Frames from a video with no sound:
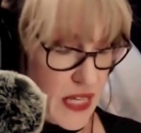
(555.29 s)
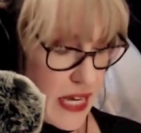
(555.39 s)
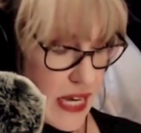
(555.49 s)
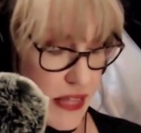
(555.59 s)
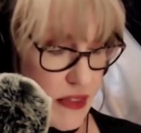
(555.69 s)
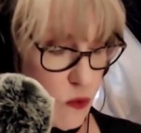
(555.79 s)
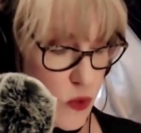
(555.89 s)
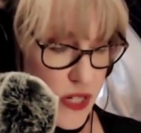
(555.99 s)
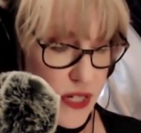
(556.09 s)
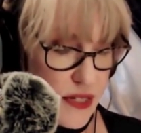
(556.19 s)
And that word
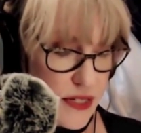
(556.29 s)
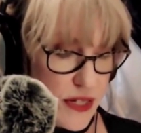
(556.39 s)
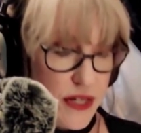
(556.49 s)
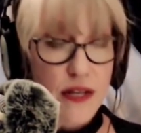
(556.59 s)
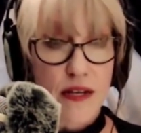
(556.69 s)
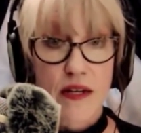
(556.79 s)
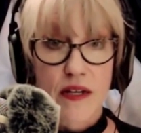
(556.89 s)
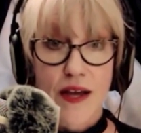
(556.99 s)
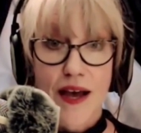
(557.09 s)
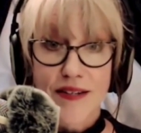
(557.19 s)
is
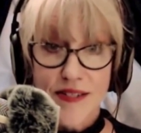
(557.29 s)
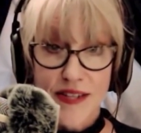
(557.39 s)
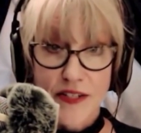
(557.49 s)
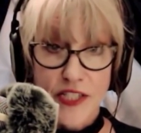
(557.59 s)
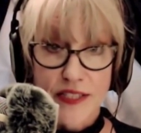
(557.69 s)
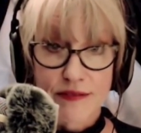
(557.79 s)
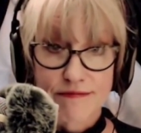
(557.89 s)
condescension.